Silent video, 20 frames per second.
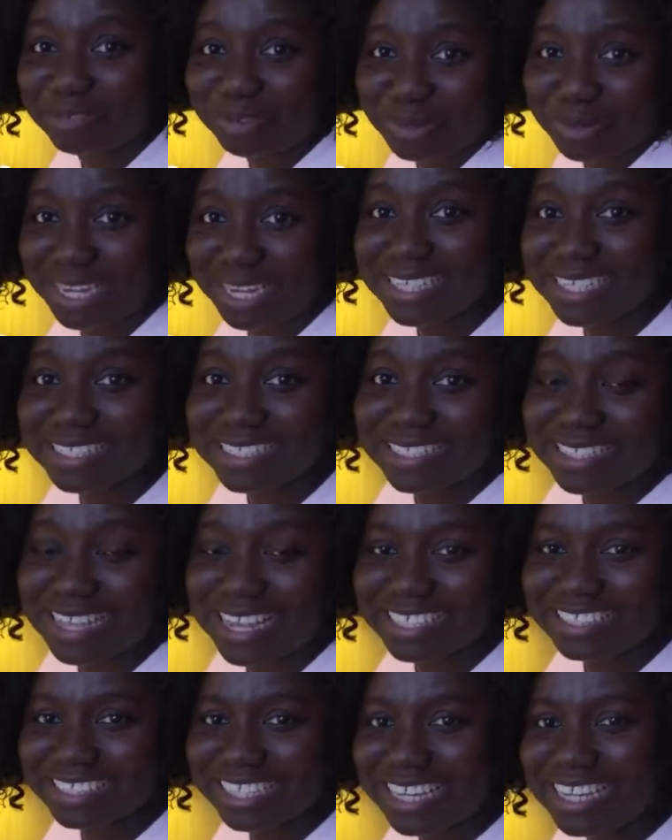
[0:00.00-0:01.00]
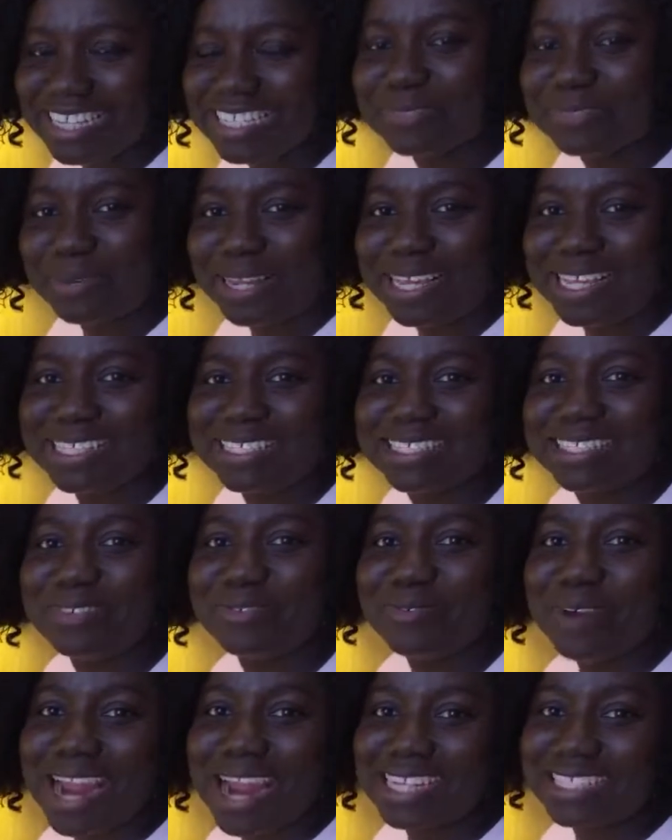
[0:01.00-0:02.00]
cooking sessions. Please
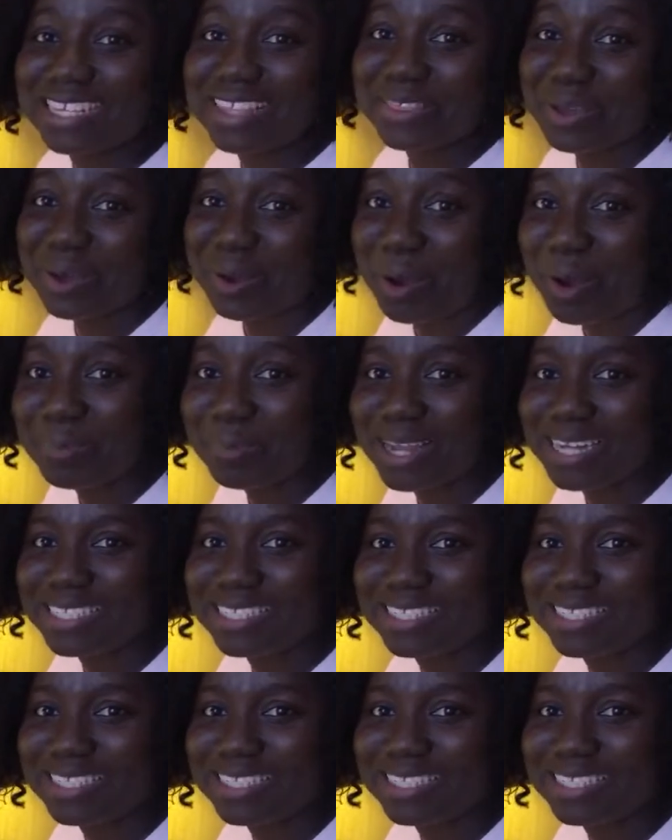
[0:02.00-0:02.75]
write in the comment